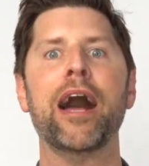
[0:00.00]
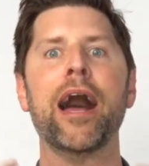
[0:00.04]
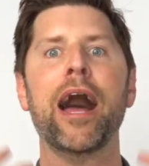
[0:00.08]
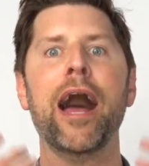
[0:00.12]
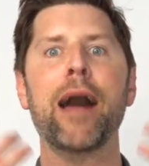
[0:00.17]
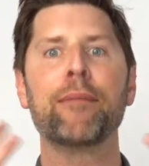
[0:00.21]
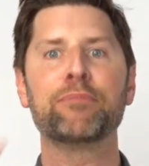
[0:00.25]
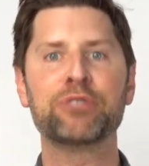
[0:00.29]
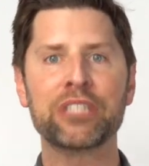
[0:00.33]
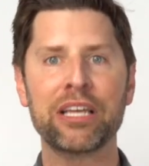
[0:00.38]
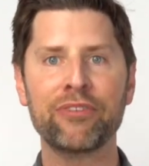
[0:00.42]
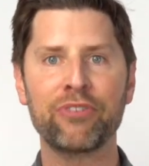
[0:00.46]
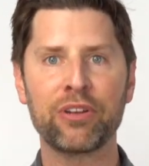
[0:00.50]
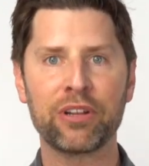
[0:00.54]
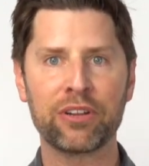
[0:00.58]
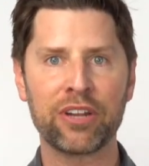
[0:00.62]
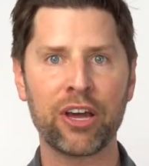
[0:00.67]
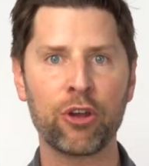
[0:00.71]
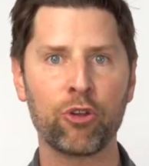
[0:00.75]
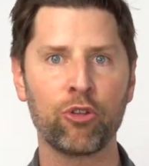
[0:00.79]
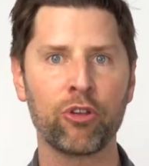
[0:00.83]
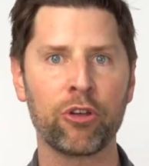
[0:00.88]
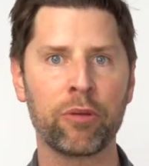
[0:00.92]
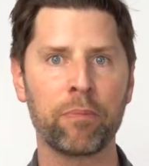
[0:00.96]
I'm saving
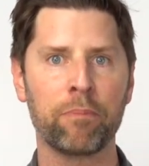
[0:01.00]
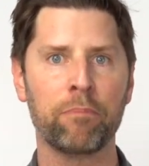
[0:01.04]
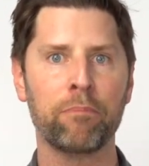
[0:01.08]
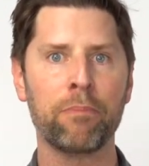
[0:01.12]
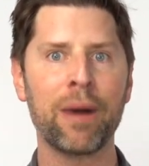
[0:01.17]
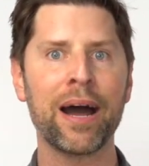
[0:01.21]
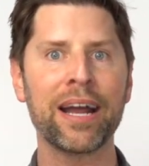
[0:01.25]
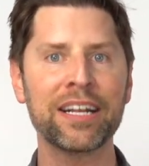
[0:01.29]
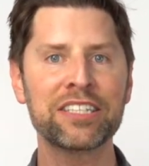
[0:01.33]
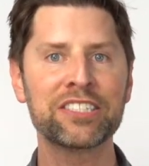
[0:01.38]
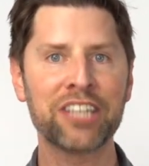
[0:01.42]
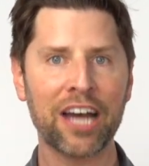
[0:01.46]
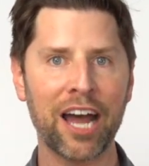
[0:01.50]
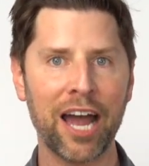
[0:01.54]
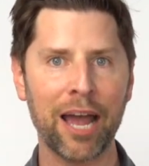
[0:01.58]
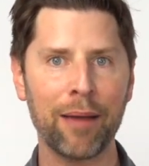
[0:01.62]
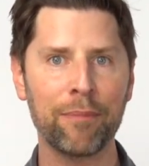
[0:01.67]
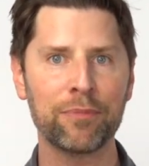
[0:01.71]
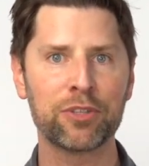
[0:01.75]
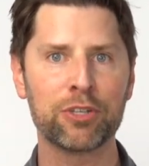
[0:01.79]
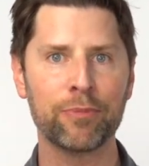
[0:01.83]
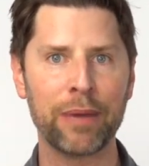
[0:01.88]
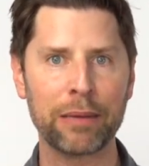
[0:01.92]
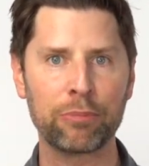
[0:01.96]
not only my
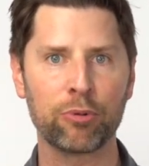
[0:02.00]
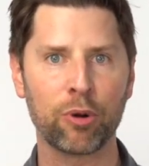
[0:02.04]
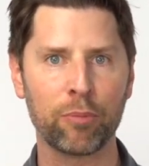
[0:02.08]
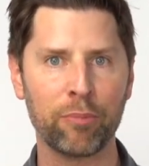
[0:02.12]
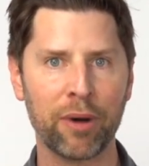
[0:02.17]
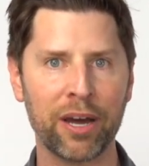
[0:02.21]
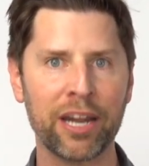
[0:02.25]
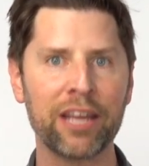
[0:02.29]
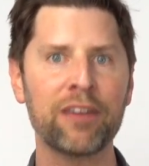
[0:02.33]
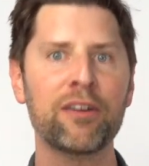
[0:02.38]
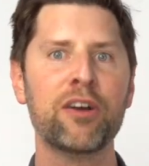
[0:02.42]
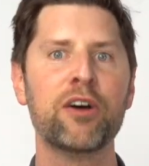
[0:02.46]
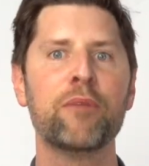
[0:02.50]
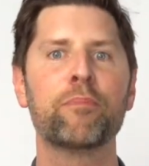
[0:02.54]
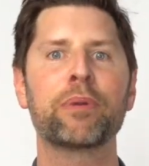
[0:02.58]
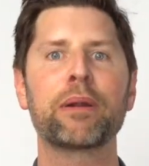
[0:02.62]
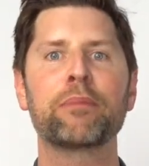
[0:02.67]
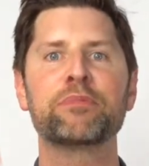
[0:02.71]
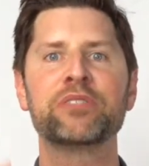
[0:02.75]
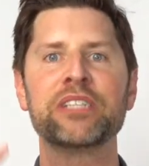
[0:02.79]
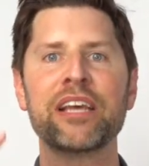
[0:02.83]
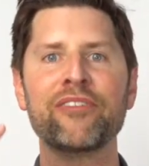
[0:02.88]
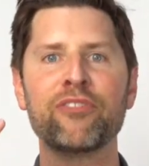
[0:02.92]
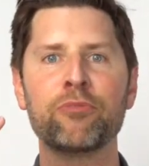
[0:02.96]
time to make more money, but
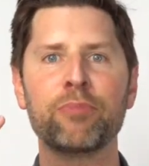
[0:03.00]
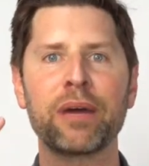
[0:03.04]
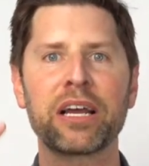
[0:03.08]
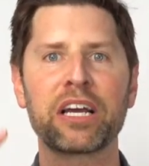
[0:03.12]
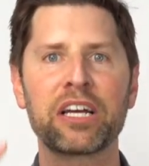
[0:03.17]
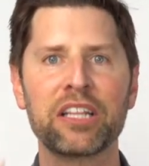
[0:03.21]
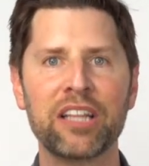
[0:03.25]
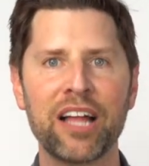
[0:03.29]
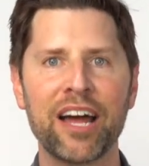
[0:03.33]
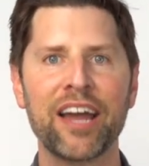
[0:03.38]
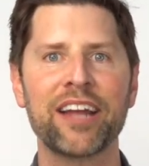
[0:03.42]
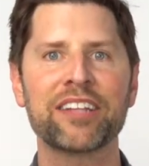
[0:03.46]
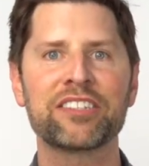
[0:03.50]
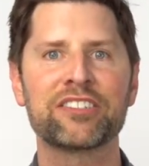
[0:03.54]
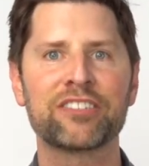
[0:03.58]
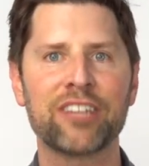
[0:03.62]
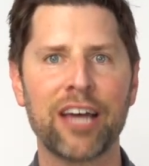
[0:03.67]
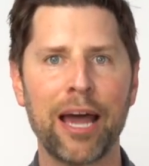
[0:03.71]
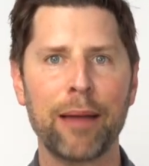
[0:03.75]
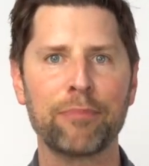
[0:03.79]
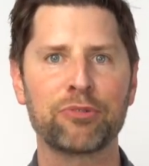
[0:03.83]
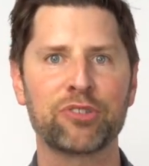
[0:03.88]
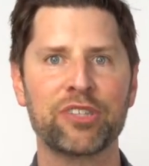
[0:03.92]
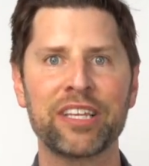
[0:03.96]
I'm saving my clients'
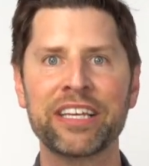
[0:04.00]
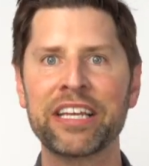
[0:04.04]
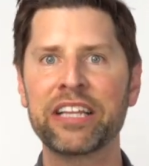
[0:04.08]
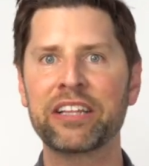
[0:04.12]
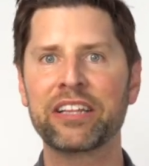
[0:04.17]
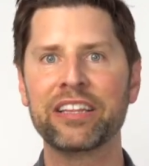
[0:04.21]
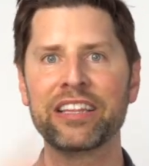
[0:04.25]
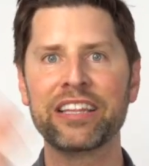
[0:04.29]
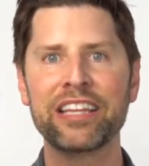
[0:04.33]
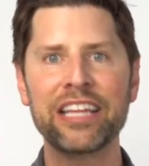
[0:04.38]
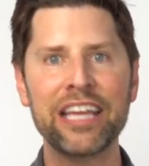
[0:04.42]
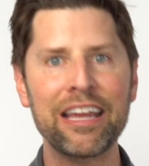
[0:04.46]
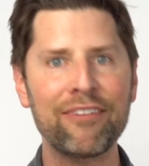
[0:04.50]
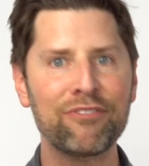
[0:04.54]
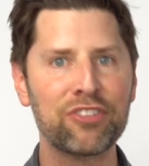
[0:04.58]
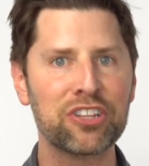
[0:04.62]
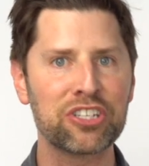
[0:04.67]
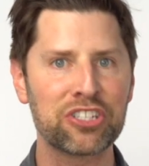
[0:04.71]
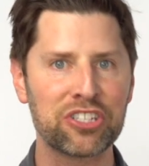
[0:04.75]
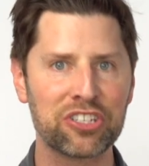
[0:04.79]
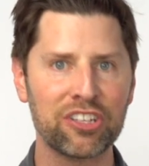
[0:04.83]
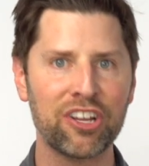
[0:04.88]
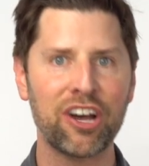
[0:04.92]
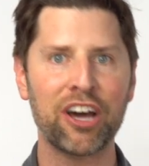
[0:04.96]
time so they can leave the
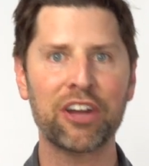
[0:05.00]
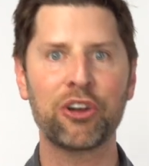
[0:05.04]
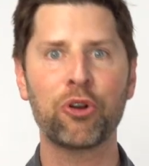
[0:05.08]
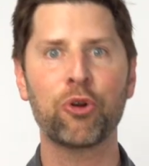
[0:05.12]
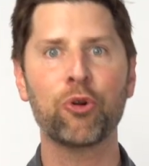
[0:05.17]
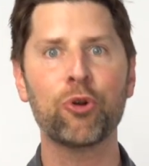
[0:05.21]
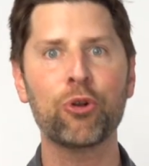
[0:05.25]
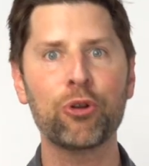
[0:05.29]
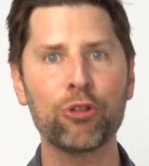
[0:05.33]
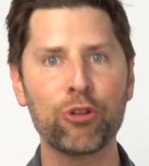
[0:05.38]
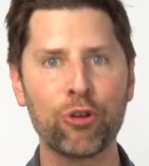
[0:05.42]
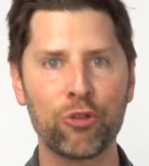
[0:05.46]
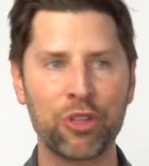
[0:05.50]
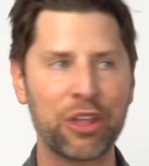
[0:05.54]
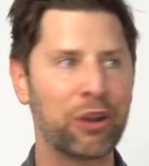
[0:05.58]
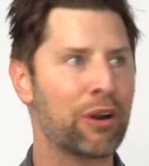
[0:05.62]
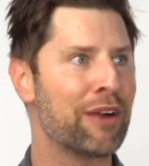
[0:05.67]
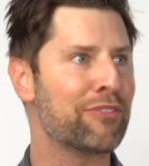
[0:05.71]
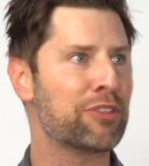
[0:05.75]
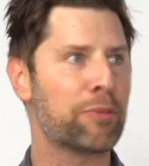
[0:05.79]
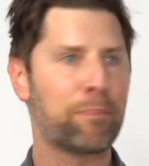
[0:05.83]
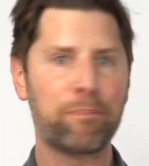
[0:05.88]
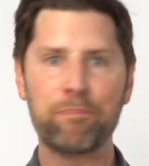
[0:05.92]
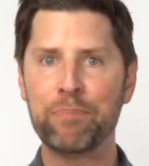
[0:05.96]
salon earlier. They don't
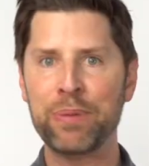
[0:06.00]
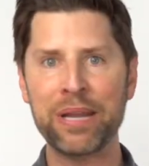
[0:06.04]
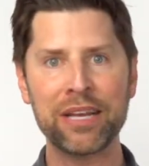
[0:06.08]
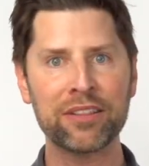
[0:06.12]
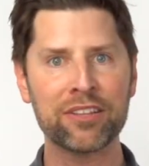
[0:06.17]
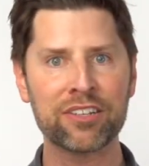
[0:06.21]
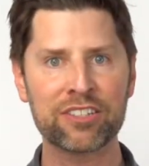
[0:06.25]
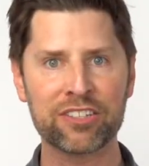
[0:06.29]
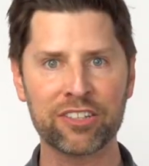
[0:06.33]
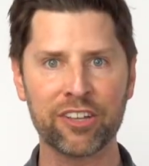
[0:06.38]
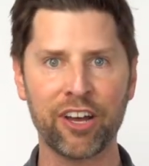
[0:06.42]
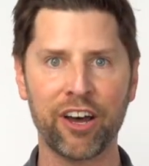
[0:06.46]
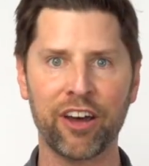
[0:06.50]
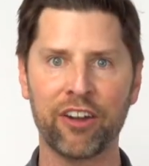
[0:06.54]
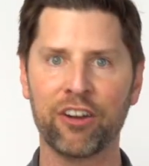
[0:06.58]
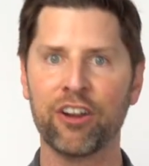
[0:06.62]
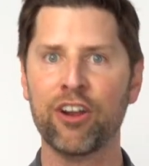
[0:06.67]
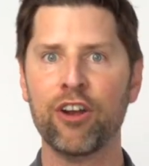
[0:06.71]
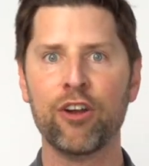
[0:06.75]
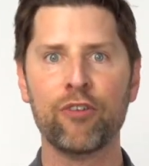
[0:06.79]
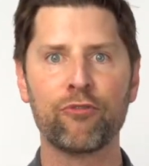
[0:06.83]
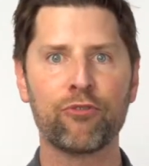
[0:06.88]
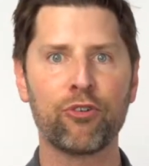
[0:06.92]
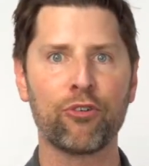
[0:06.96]
have to be in the salon
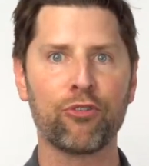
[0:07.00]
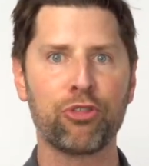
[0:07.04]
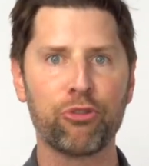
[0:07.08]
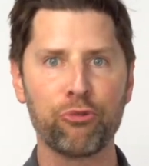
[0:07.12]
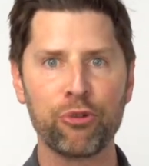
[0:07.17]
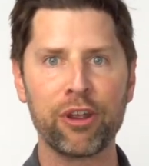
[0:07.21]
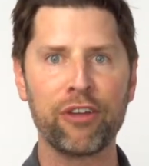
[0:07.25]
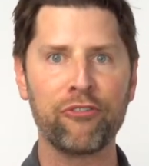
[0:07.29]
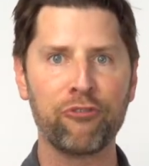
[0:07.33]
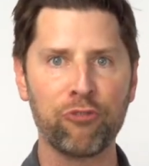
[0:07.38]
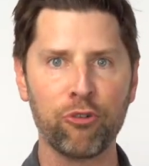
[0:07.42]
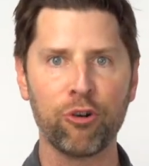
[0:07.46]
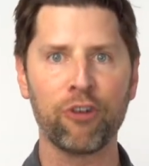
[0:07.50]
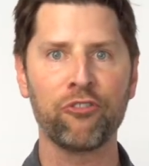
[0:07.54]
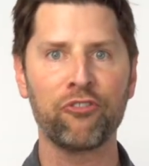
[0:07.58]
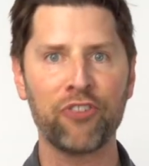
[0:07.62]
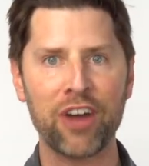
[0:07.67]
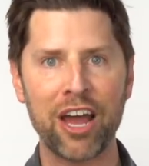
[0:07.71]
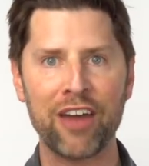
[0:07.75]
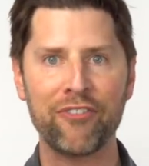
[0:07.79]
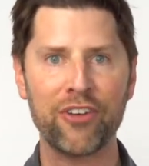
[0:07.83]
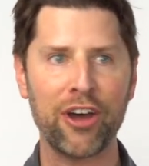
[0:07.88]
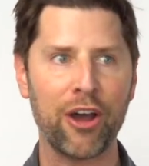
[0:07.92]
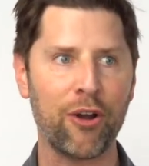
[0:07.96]
for 3, 4,
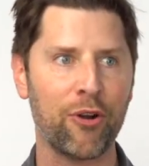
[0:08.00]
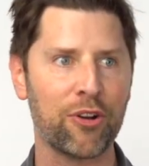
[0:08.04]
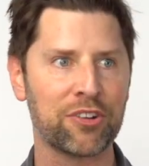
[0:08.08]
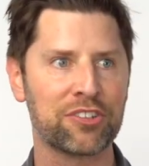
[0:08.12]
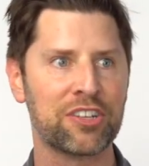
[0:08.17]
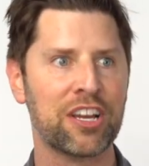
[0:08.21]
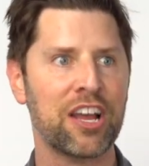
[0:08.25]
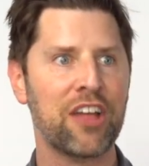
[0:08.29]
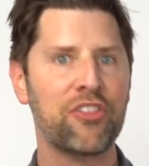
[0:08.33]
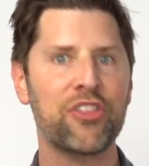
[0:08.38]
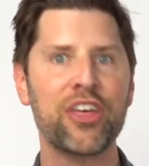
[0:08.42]
5 hours.